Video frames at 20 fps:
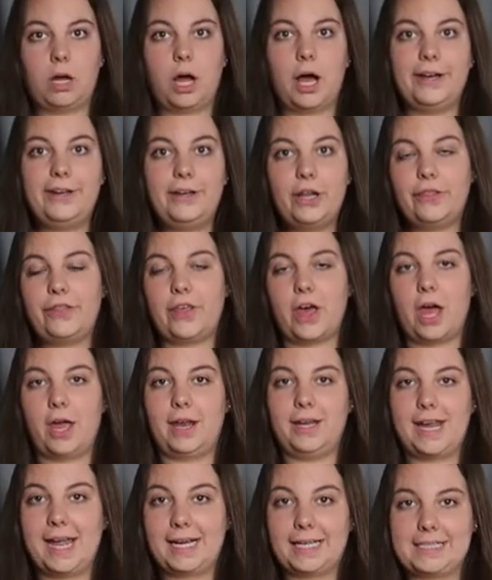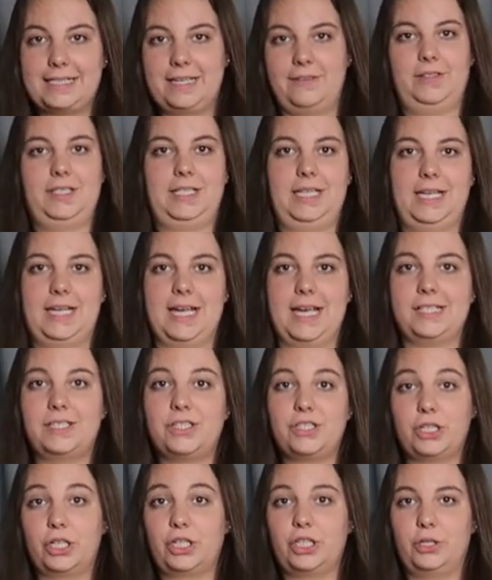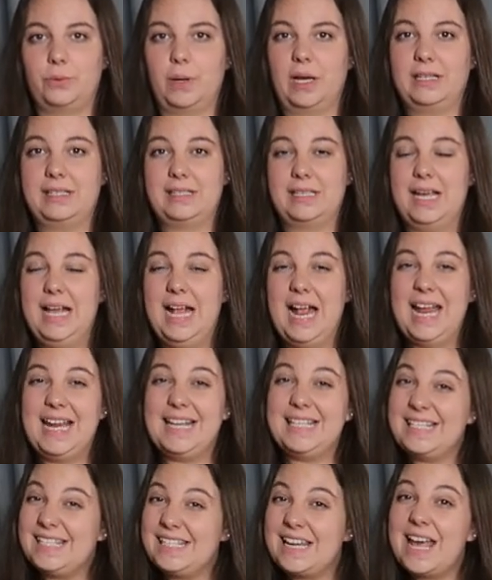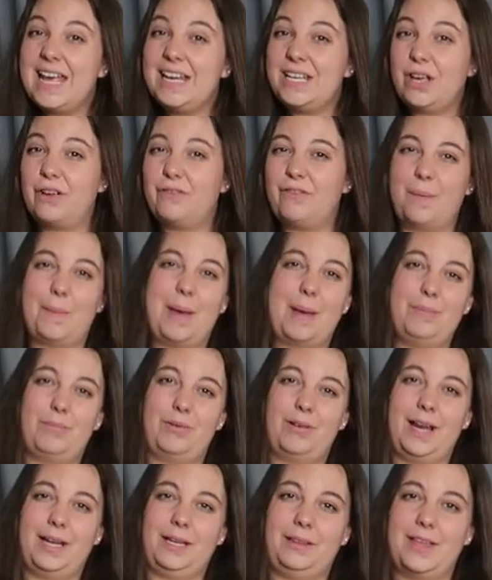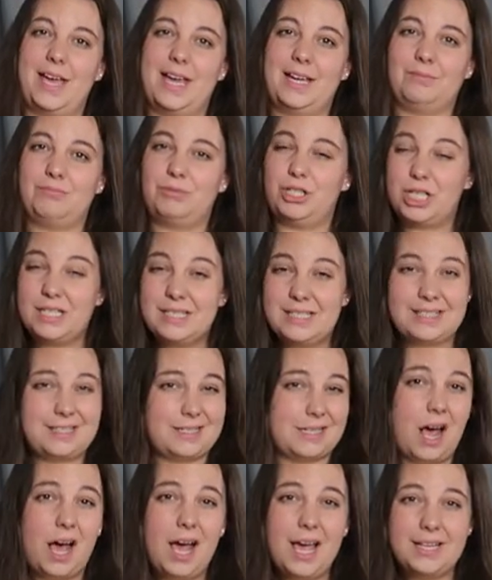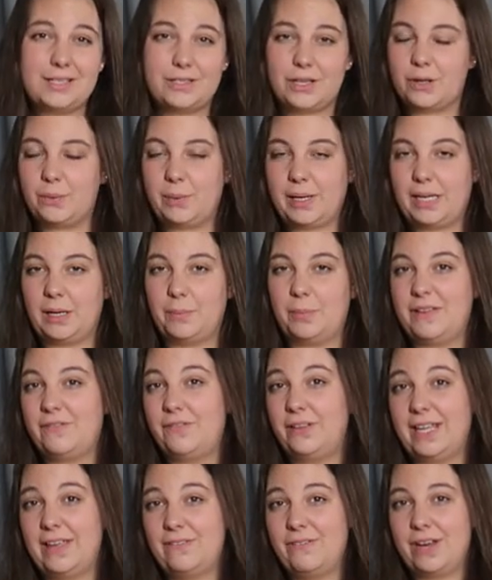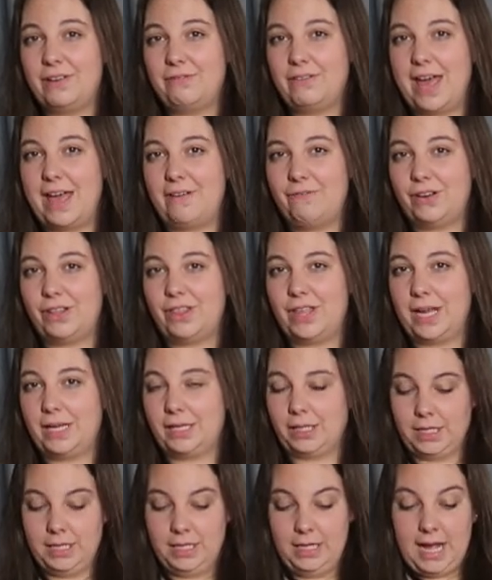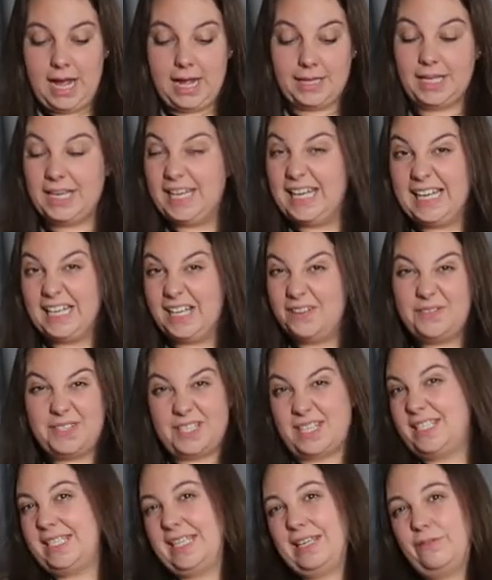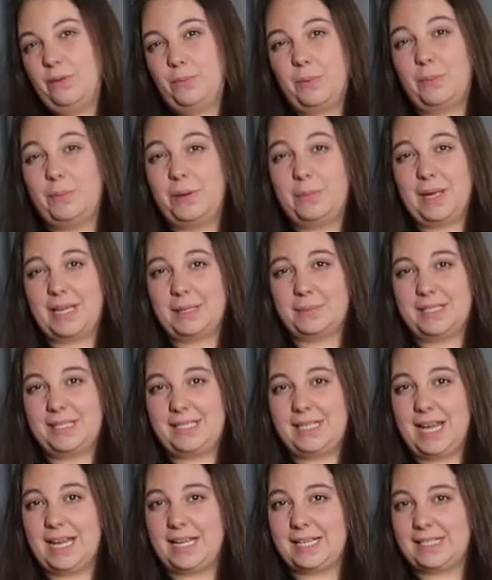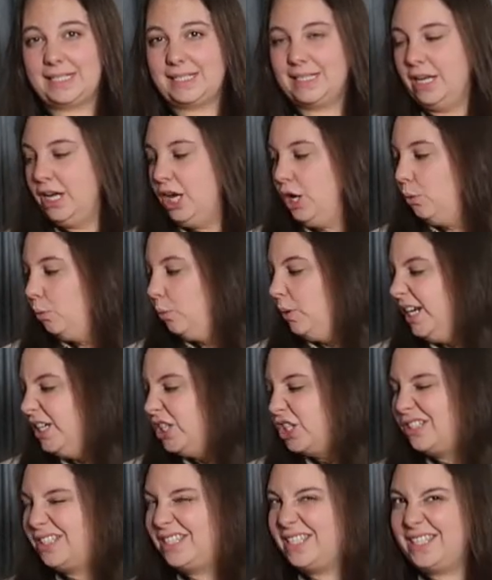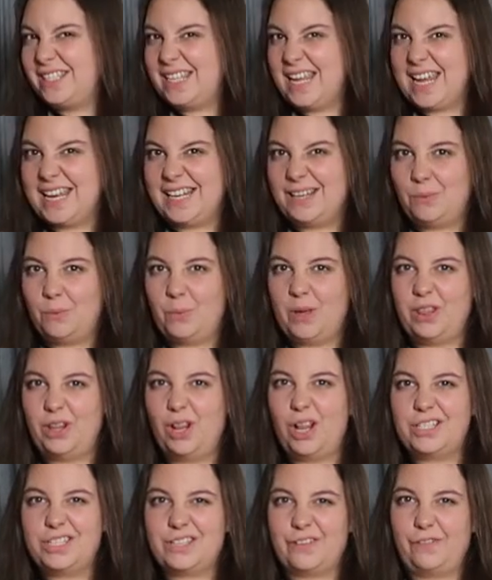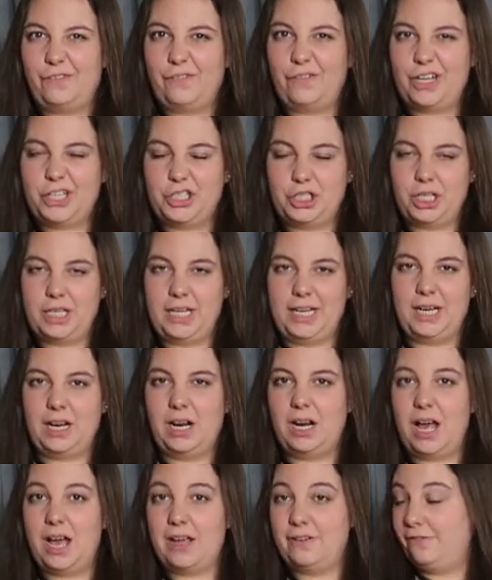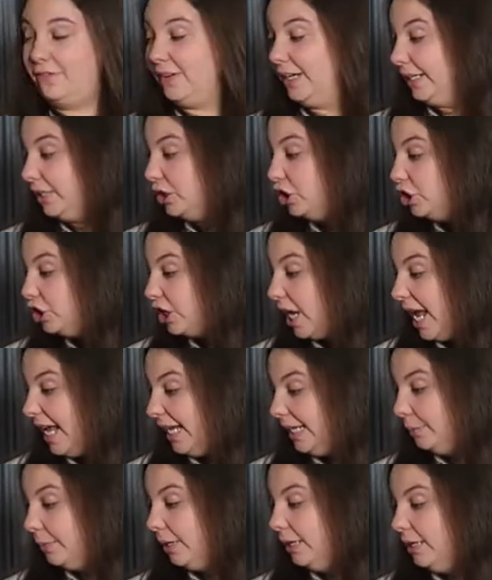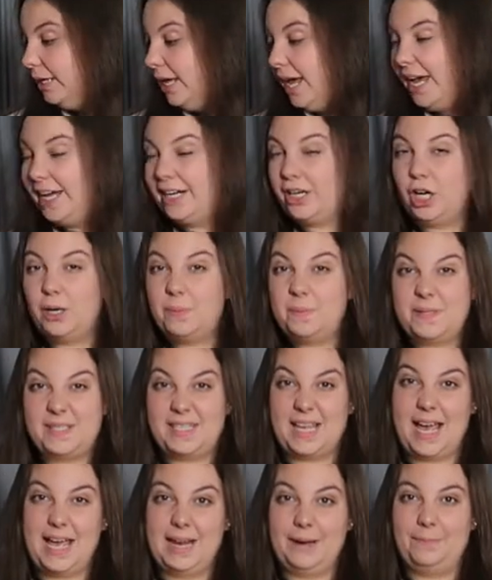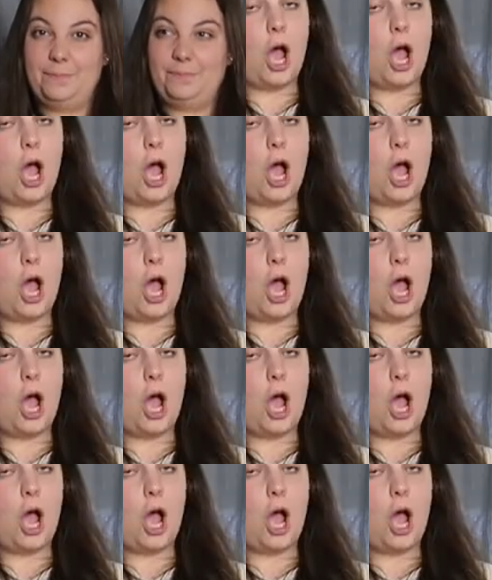another negativity is stuck to us. Instead of remembering that Jesus died so that we could be forgiven for everything and that he loves us even when we make mistakes, we just sit with lots of friction in our life, feeling shame and upset.